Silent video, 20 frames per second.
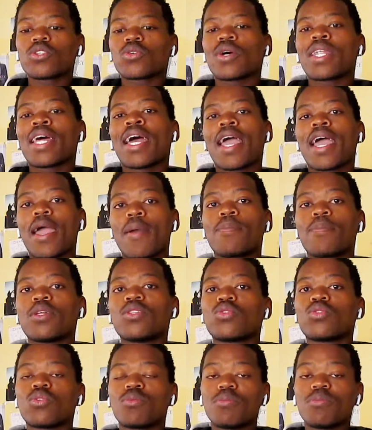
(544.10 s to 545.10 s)
gonna
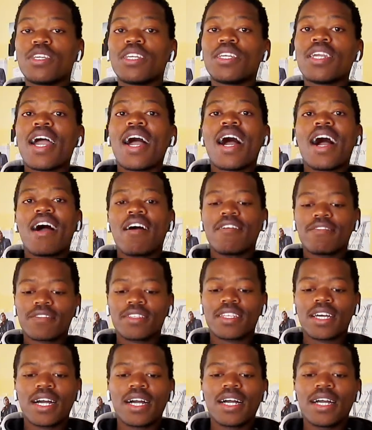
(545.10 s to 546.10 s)
happen to me
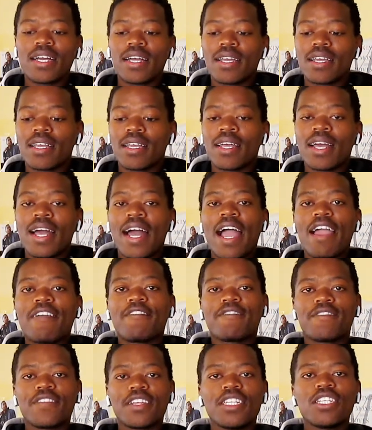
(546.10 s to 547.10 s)
after I
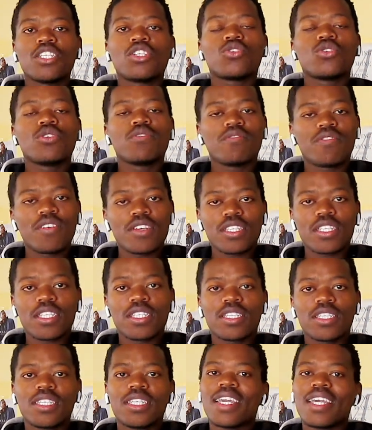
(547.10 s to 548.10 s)
finish
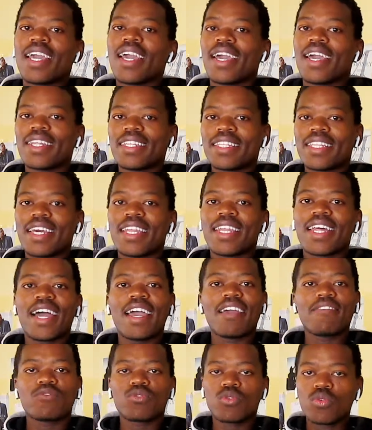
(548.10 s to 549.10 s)
university and then I
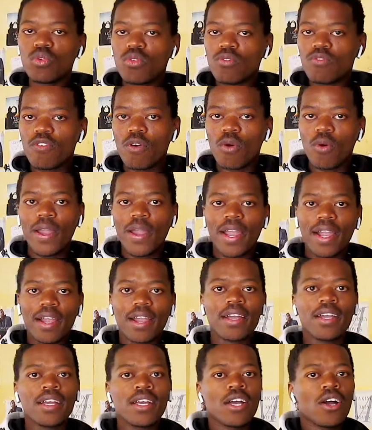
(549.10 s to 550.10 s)
have to look for
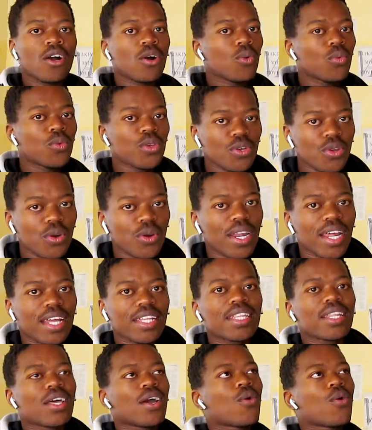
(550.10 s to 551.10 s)
work? We know
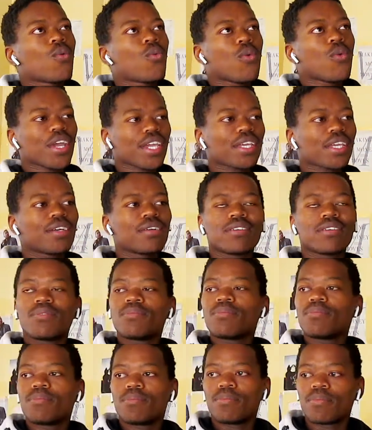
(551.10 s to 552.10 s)
that
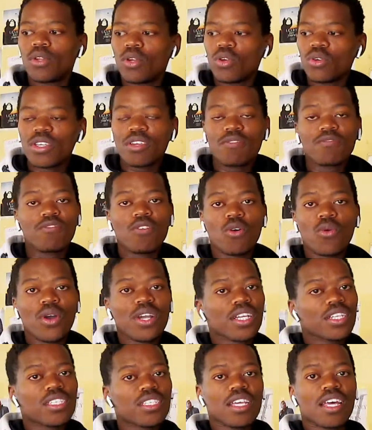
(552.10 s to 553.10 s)
looking for
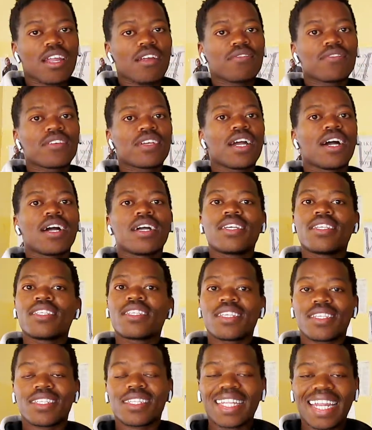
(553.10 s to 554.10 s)
work in South Africa is
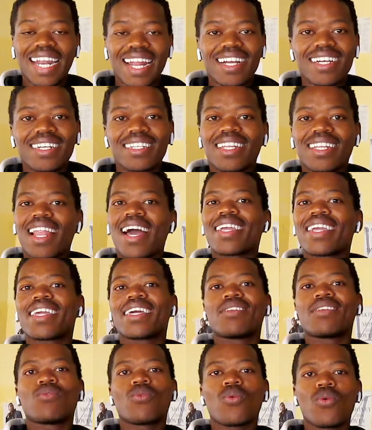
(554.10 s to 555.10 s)
a struggle. I
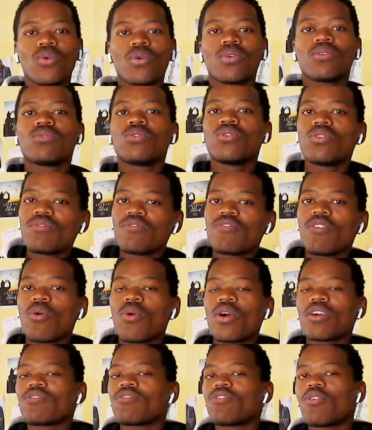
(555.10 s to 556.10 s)
can look for
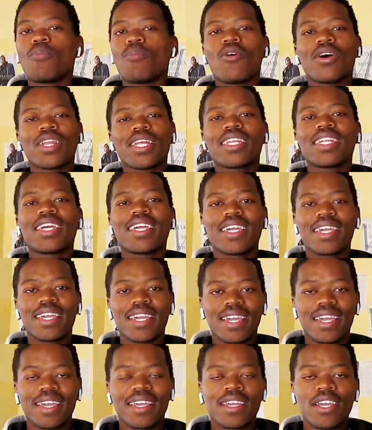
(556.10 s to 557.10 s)
work for more than a
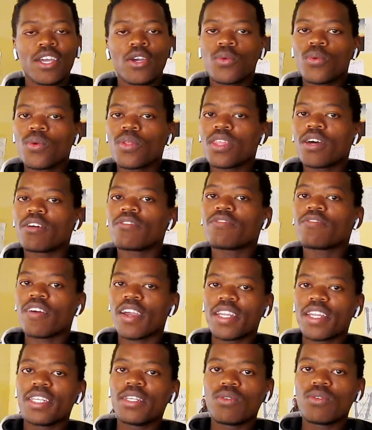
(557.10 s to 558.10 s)
year without
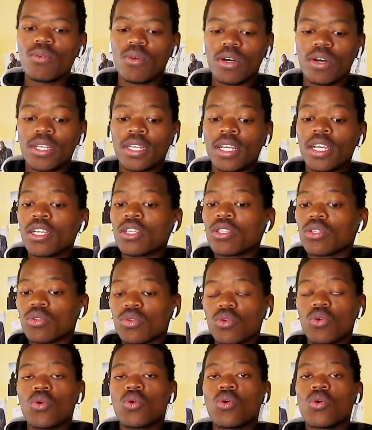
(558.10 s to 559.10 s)
finding one.
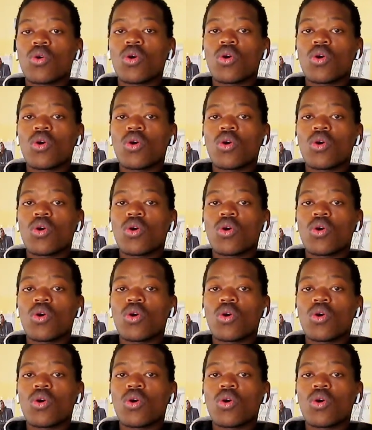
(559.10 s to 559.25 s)
So